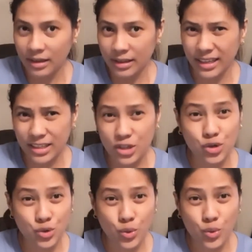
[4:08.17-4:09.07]
That is
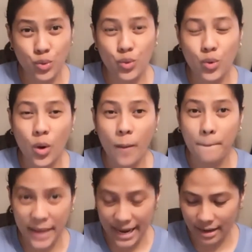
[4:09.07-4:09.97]
through
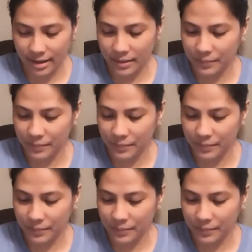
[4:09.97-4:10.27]
mail.